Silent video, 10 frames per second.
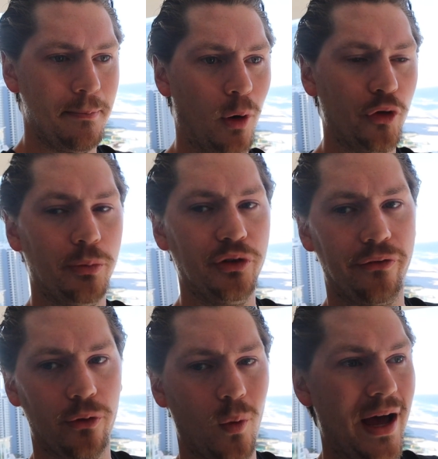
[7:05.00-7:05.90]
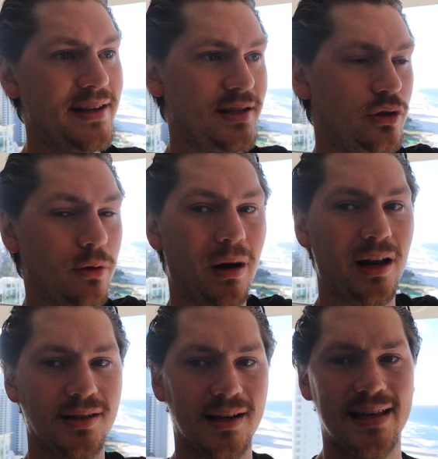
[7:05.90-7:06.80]
in multiple different ways, and you can
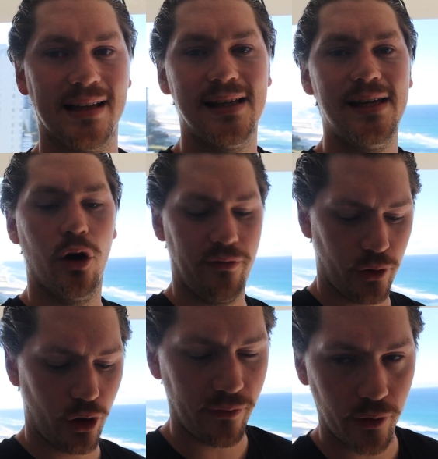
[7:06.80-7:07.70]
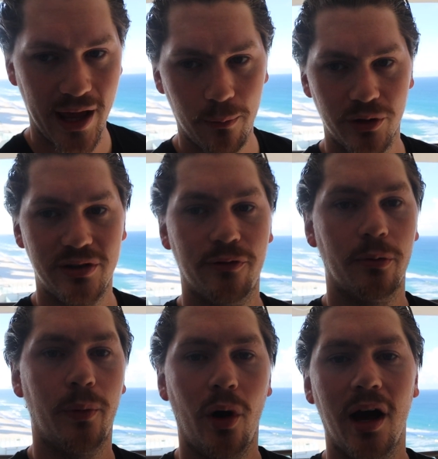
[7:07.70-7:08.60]
monetize that lead over and over again with
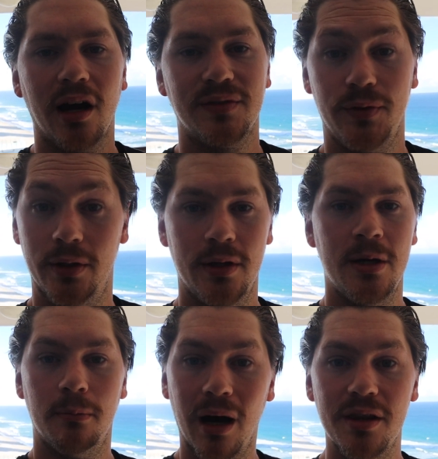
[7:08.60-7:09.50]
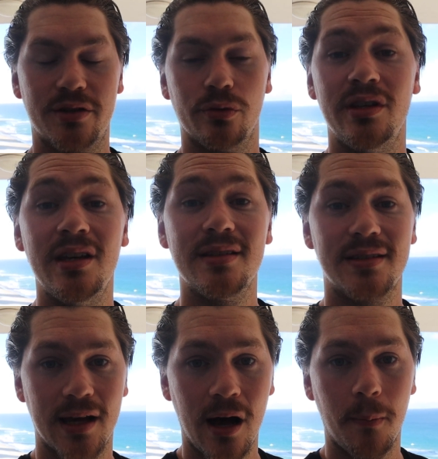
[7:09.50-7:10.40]
different products for months or years
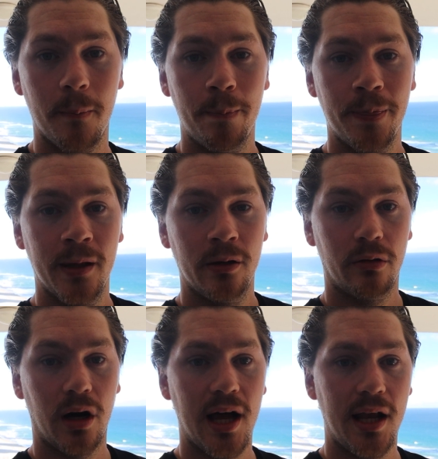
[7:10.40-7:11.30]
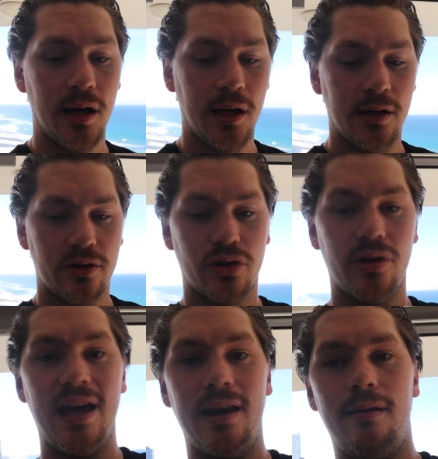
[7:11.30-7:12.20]
to come, right?
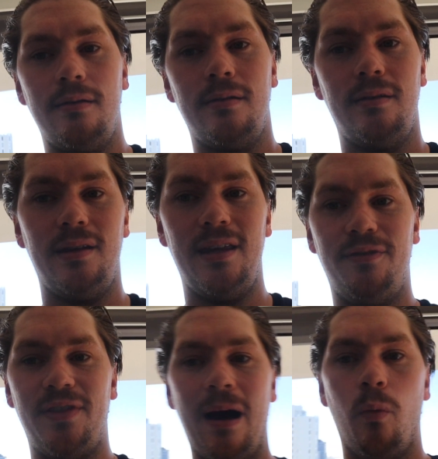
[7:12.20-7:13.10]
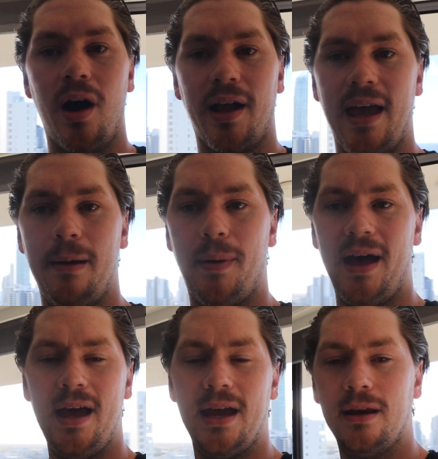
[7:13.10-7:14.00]
So then if that one
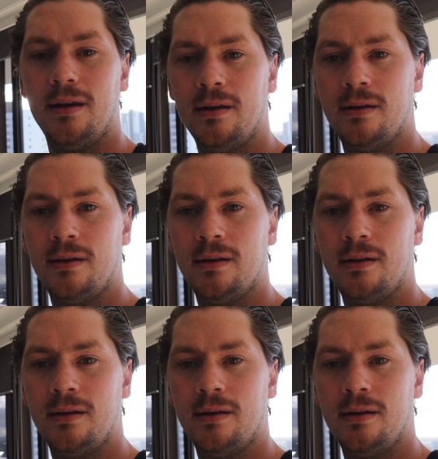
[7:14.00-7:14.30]
campaign